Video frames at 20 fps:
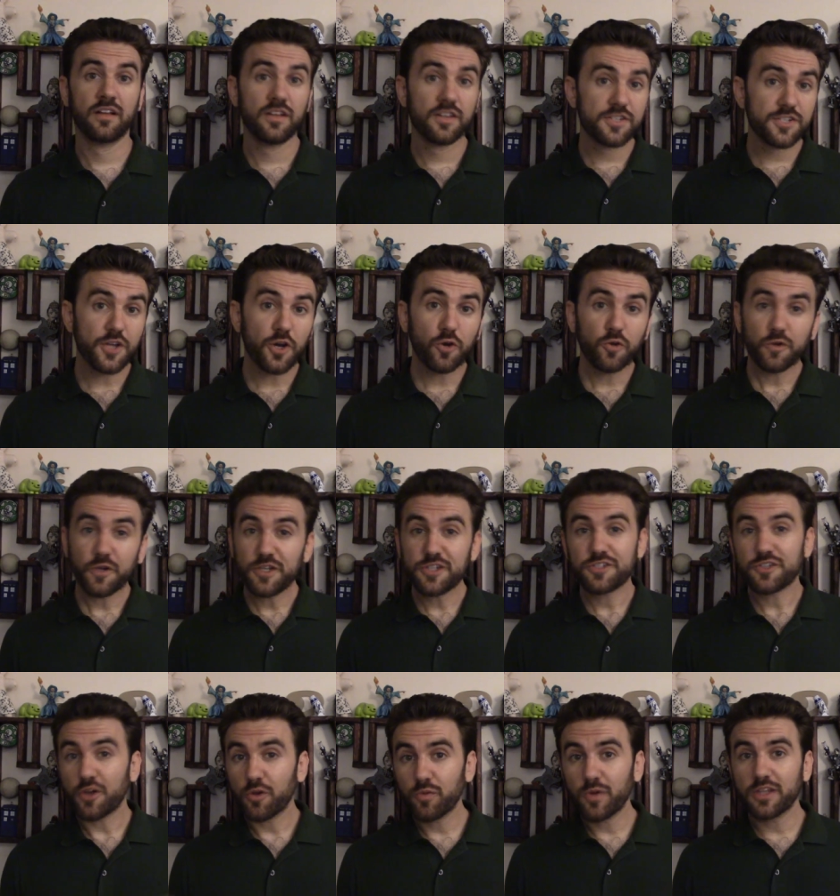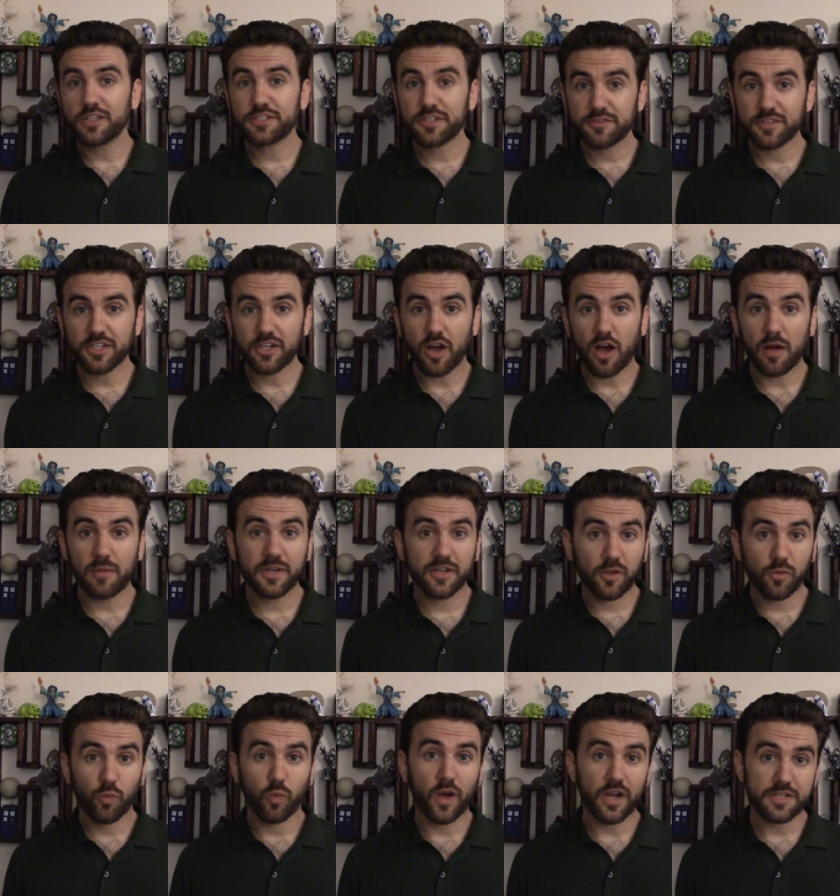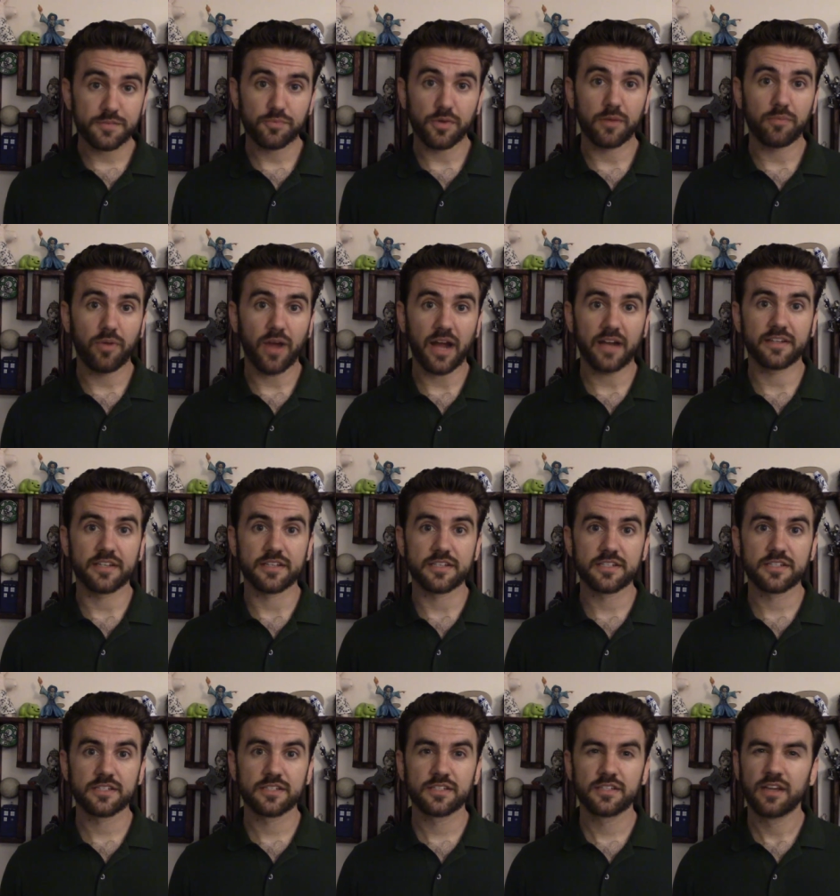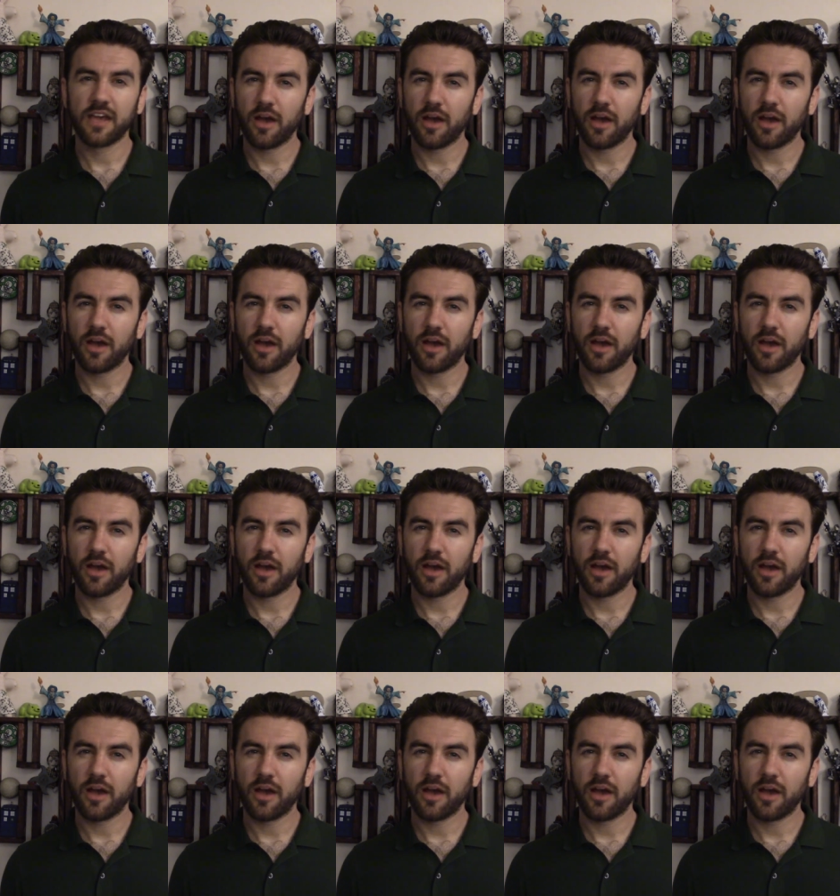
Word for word: So it's a relatively common and widespread practice.